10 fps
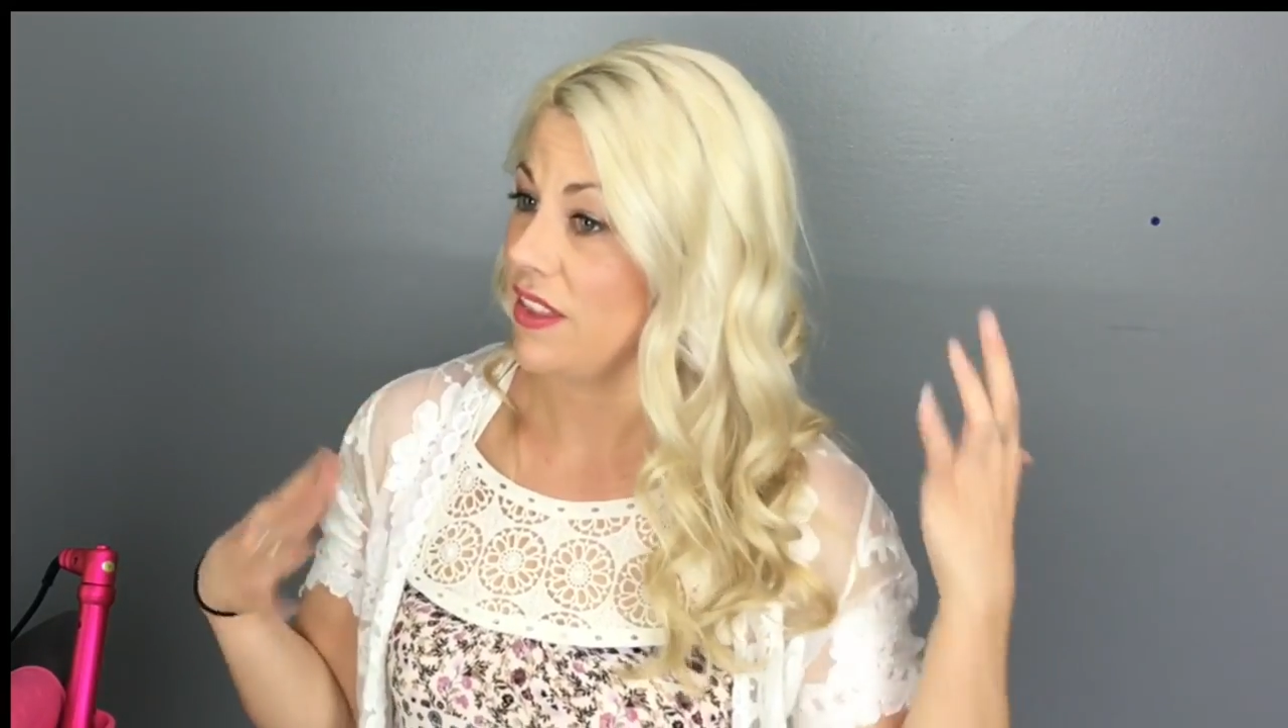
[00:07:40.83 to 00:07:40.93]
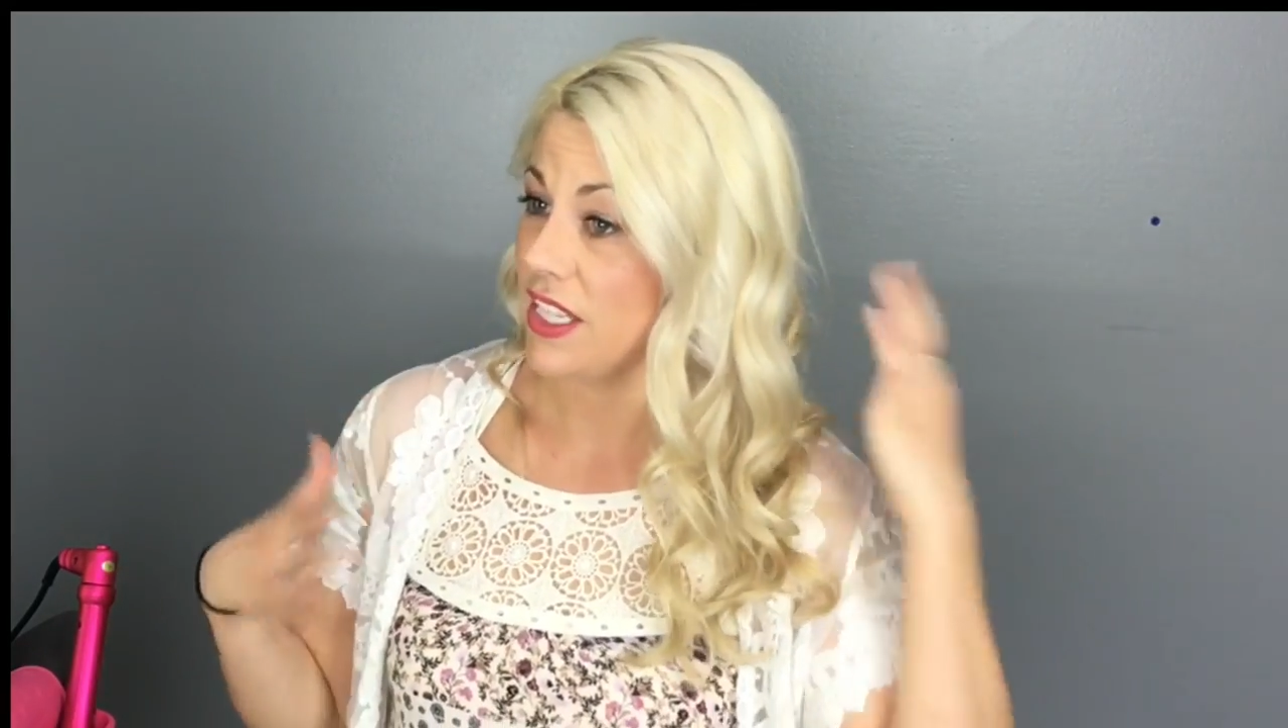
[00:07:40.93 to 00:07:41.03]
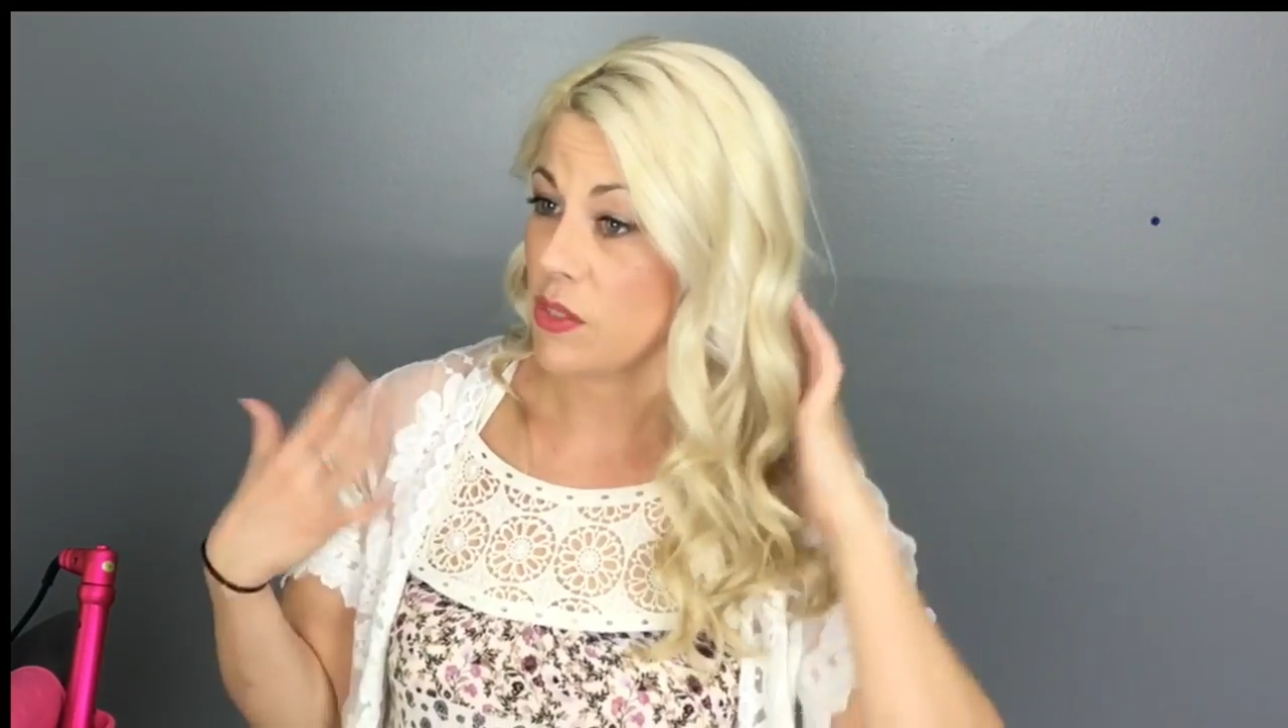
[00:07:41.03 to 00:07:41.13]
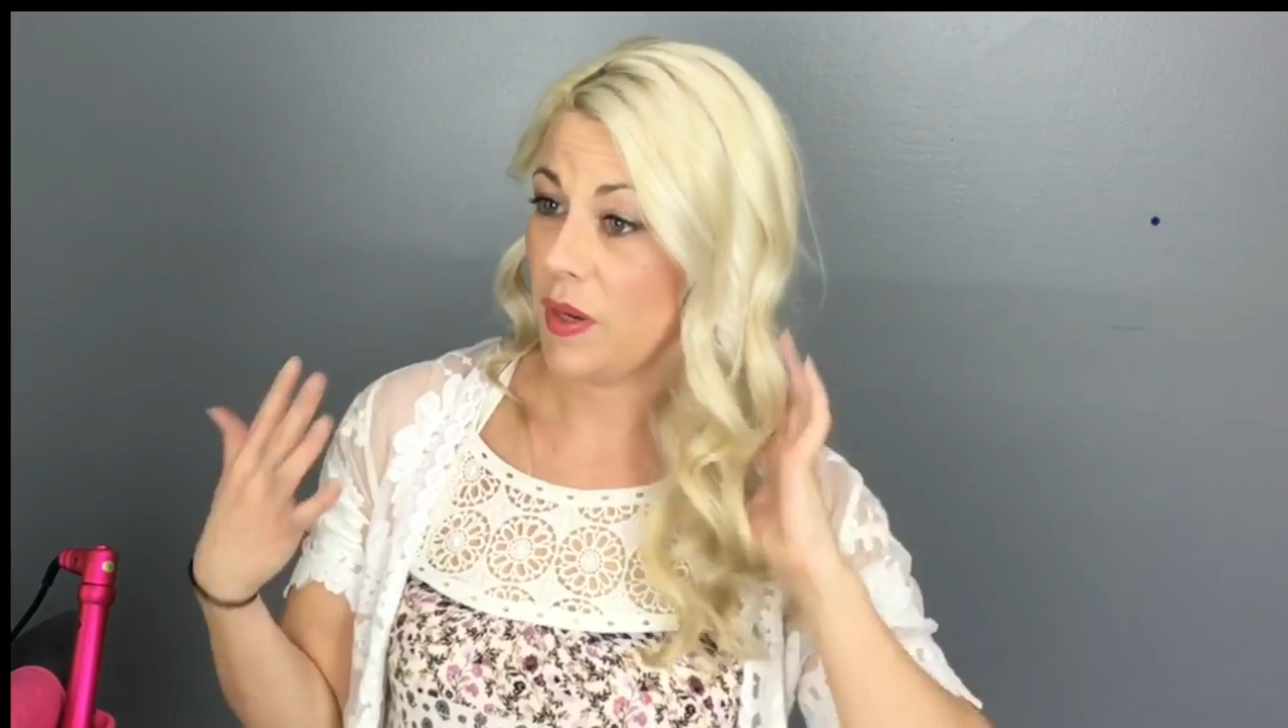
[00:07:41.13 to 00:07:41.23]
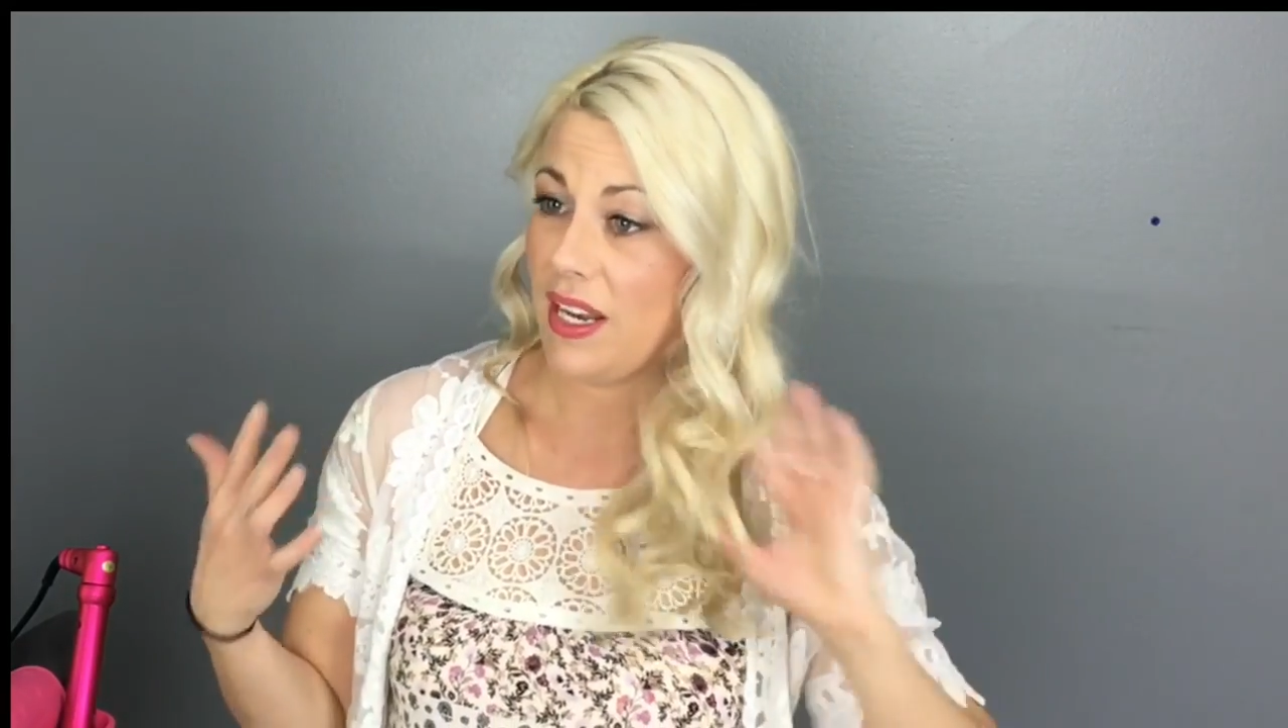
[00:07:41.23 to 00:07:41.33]

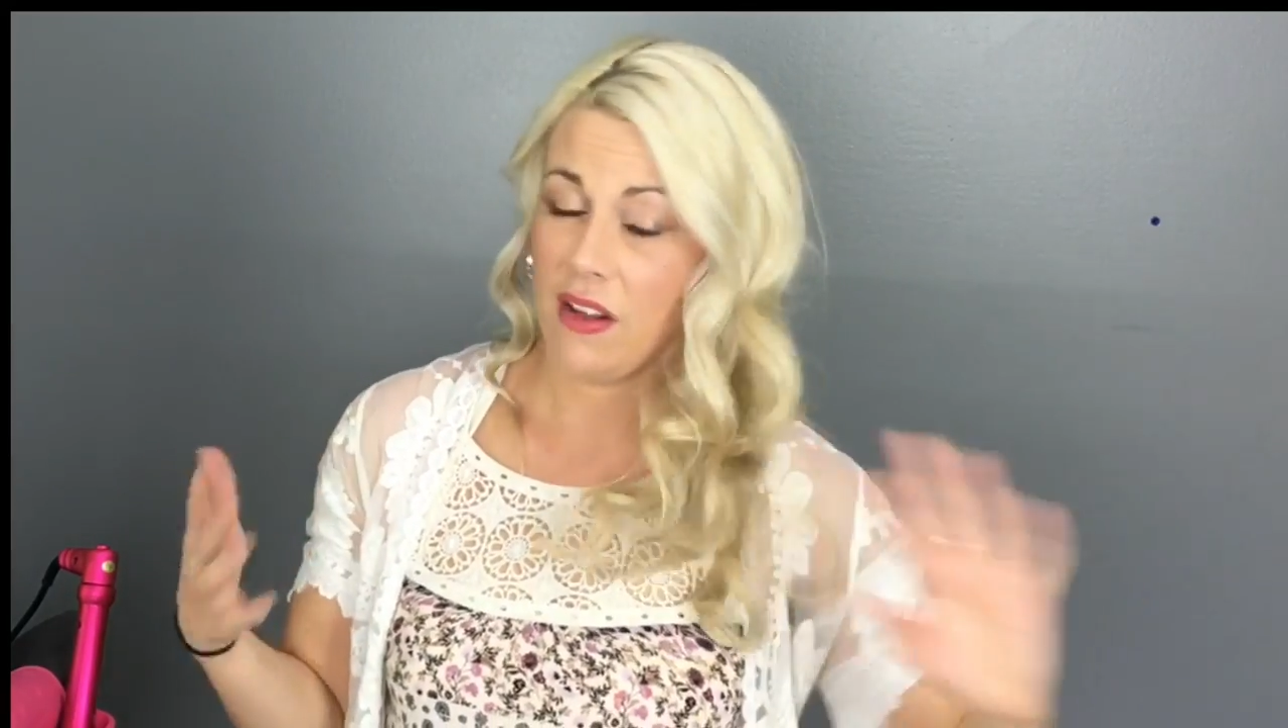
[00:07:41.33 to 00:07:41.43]
this way.